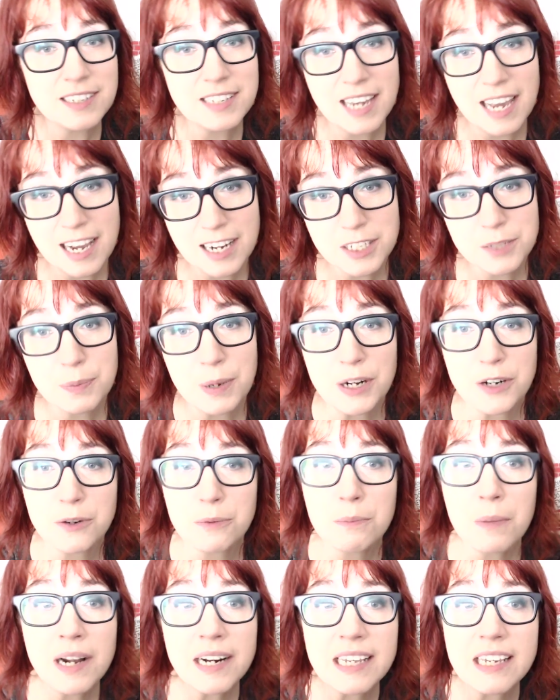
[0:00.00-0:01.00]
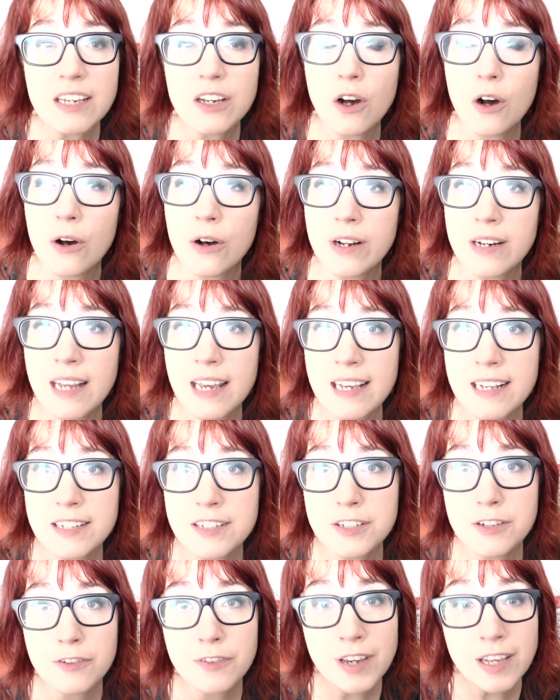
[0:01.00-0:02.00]
in taxpayer money on a
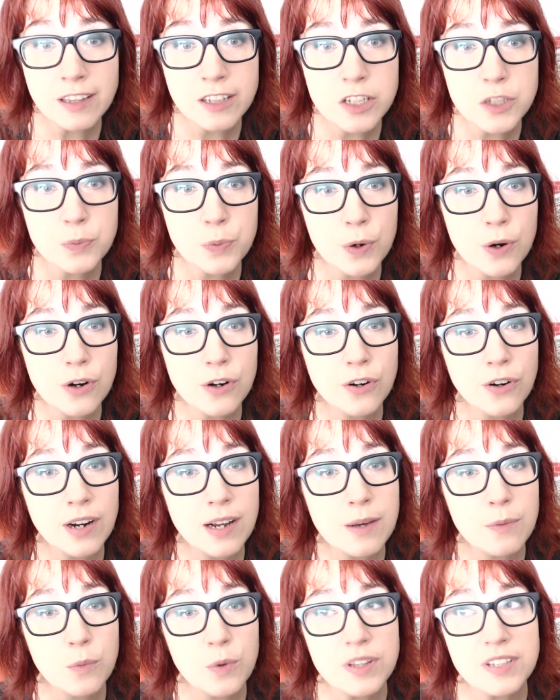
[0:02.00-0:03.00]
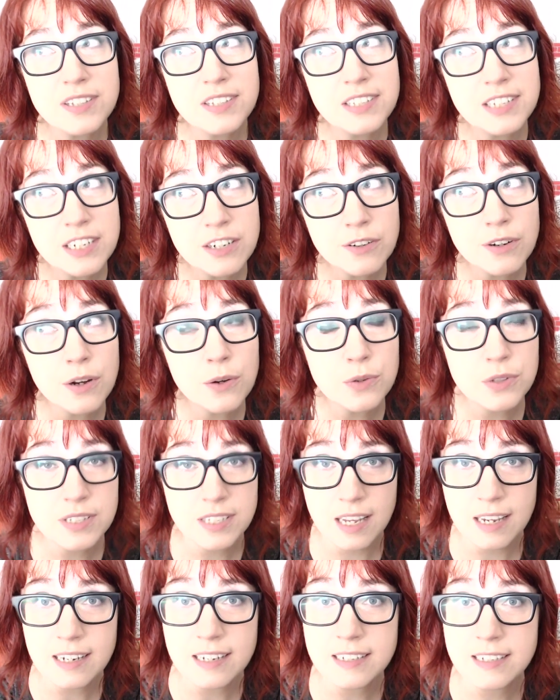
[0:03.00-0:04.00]
surveillance program with zero
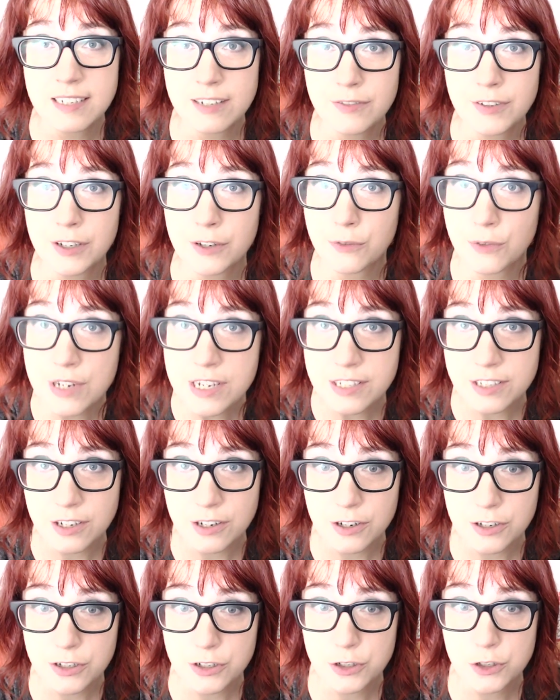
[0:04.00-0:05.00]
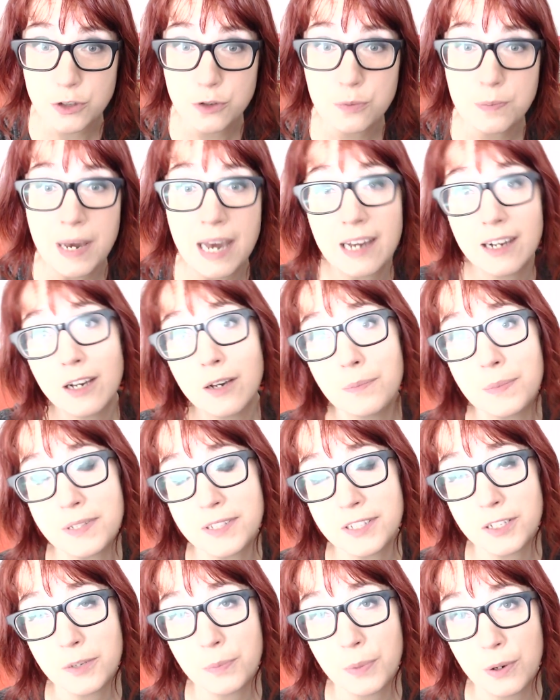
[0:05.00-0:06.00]
scientific research to back up
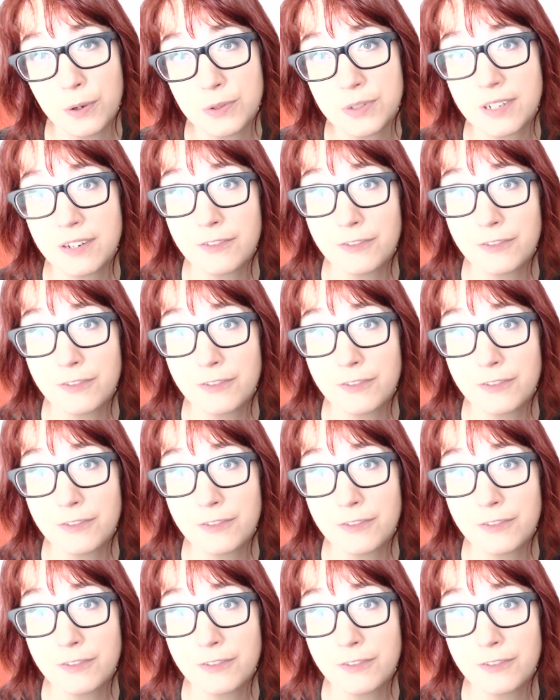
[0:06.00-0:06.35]
its supposed